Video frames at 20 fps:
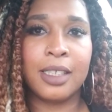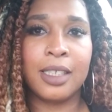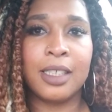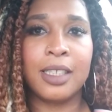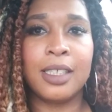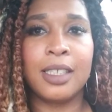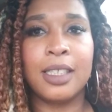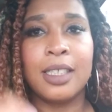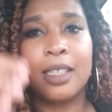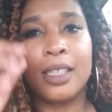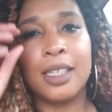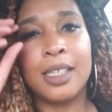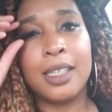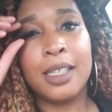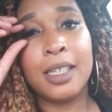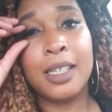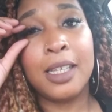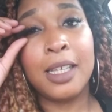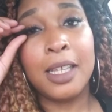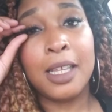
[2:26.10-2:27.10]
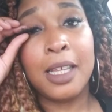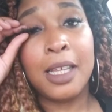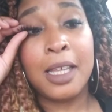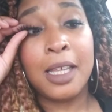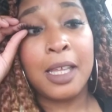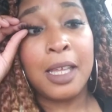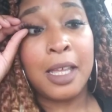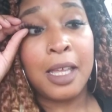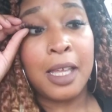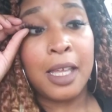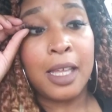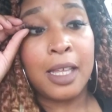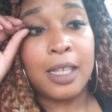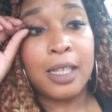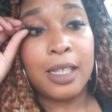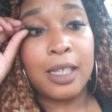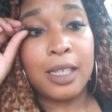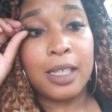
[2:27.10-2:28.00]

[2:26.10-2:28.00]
No one is speaking in this clip.